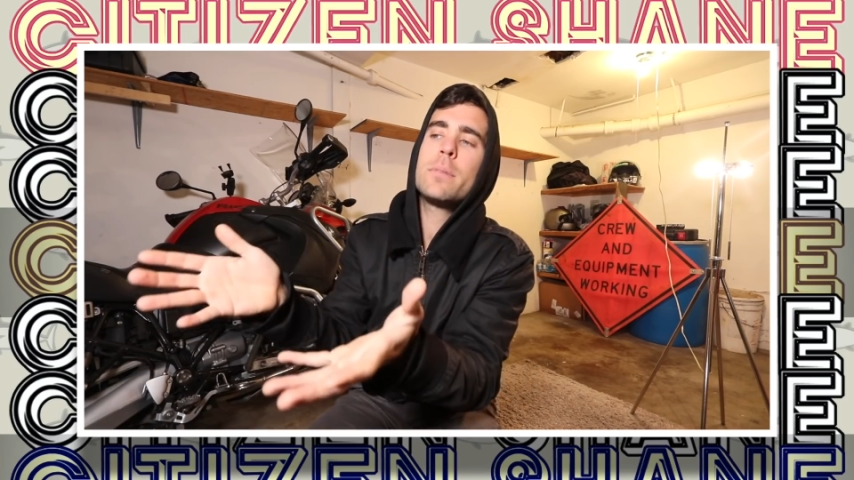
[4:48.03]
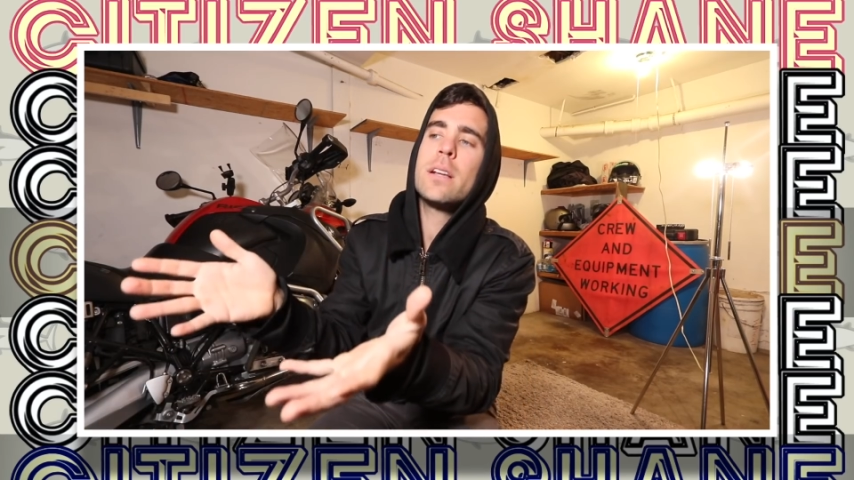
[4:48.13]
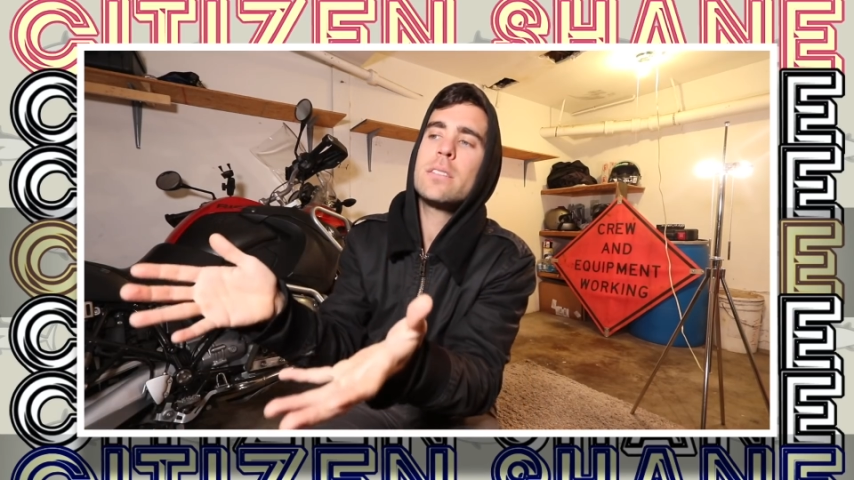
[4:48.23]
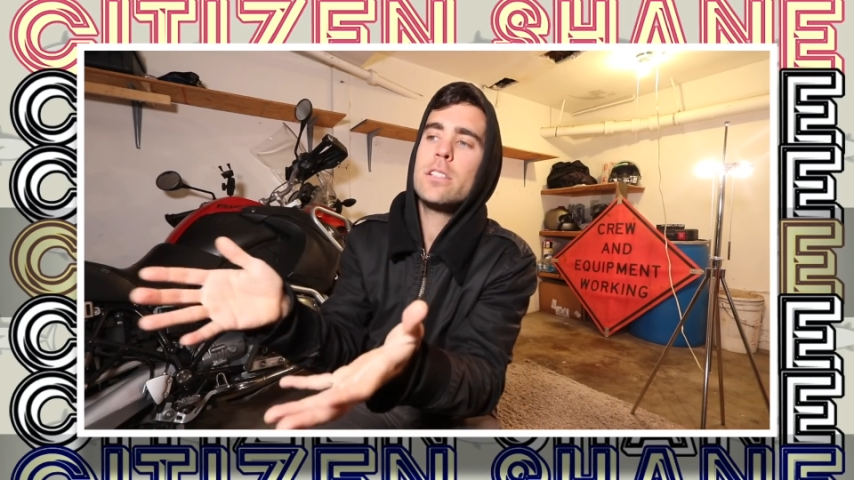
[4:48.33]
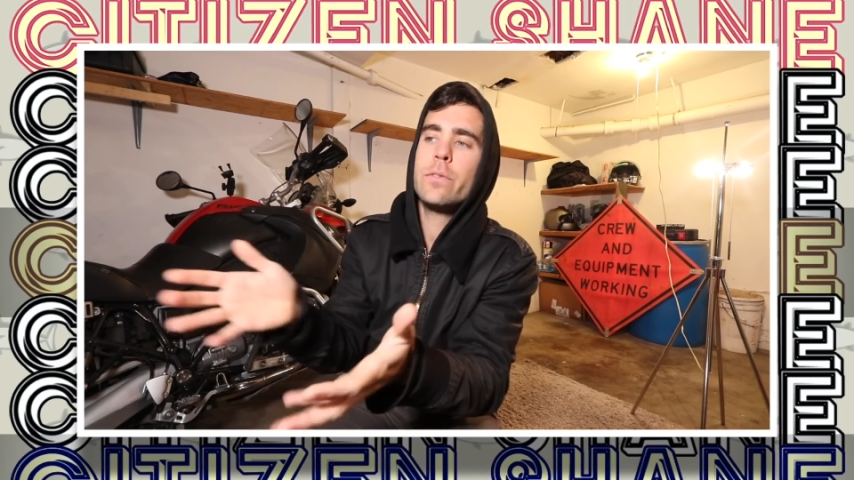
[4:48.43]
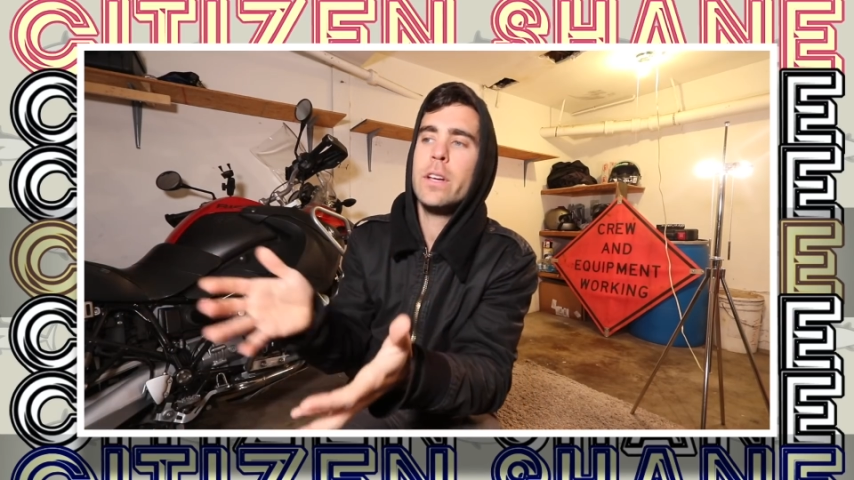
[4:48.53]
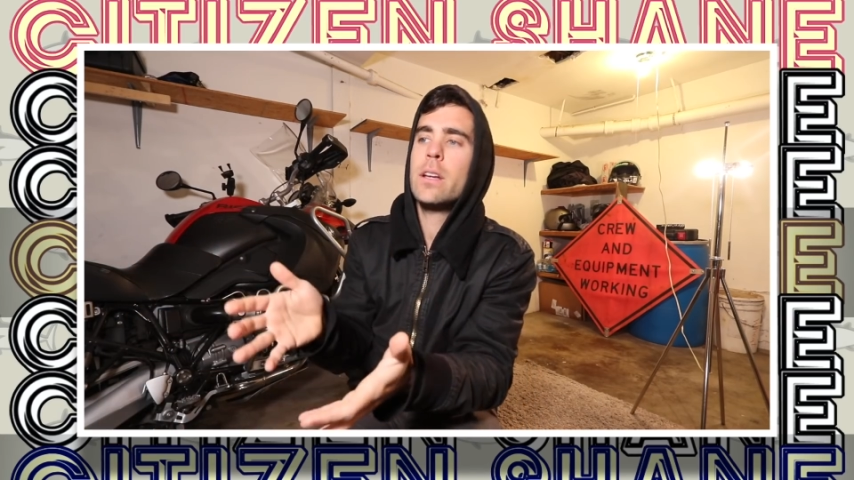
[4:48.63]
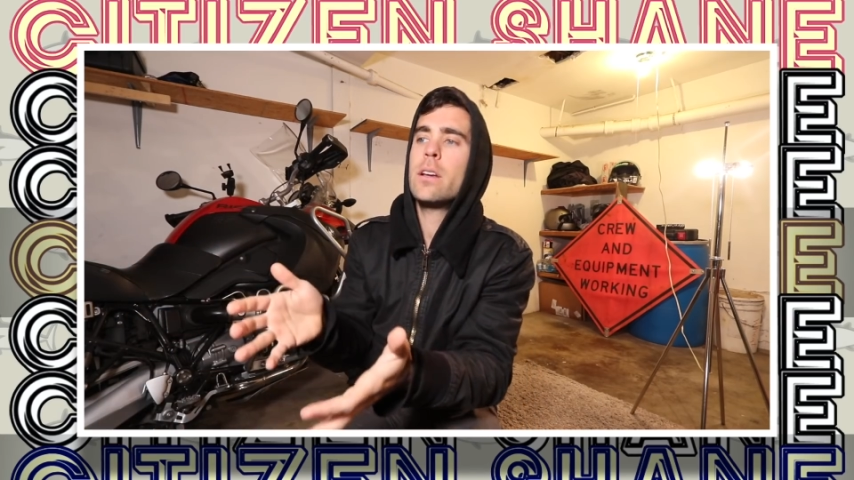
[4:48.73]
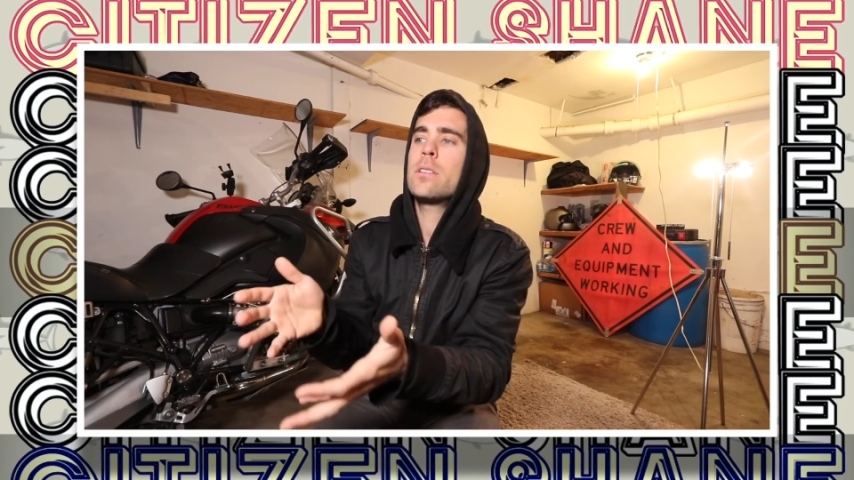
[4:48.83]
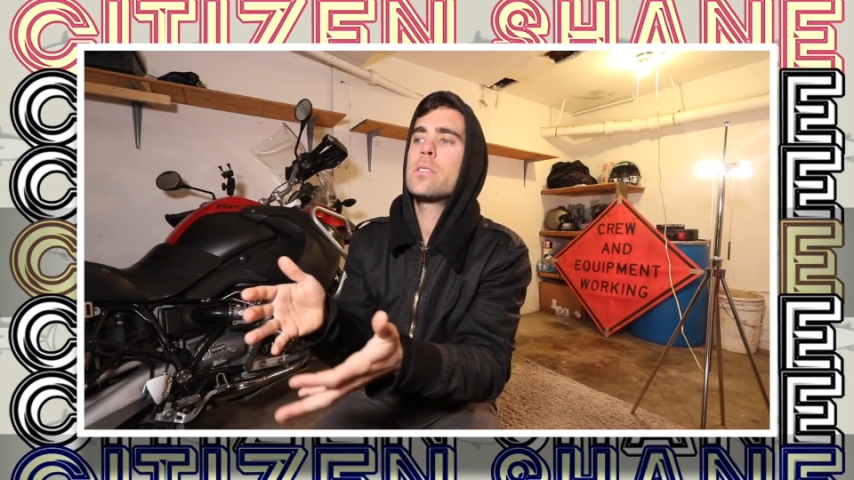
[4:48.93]
does these
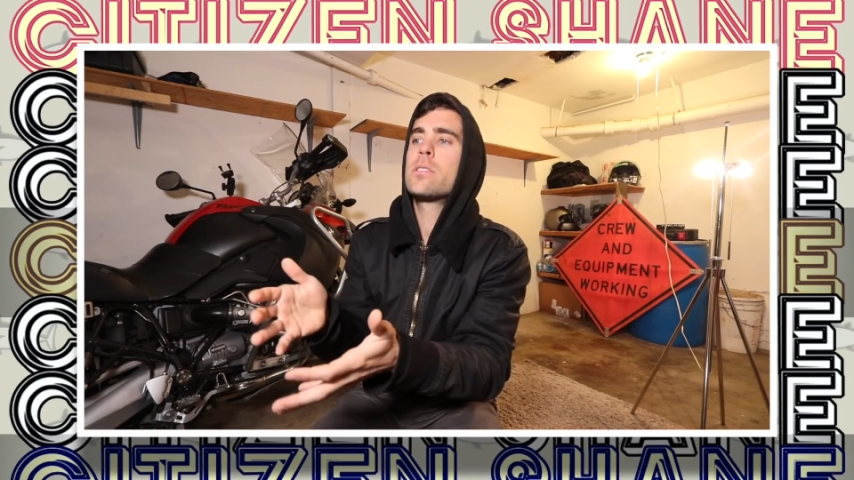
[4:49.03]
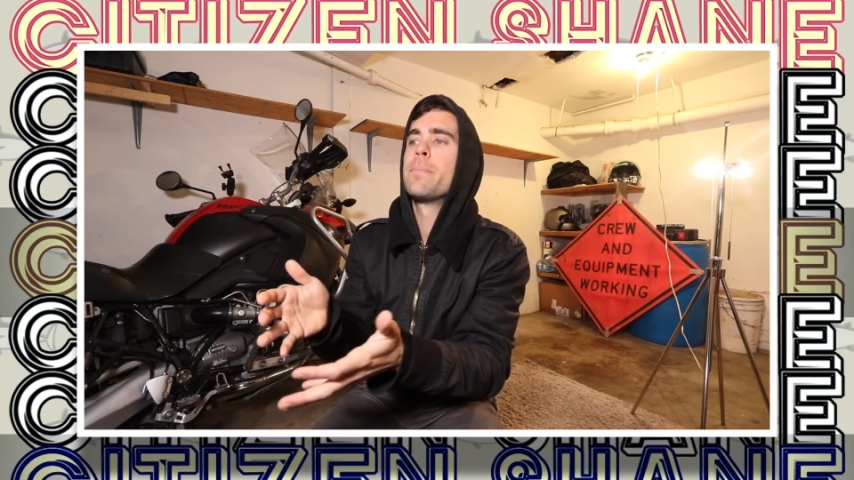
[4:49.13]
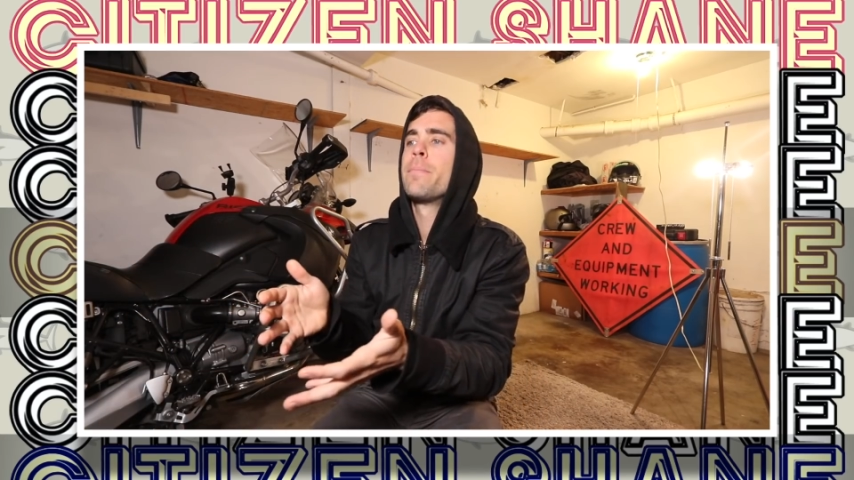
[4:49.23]
videos,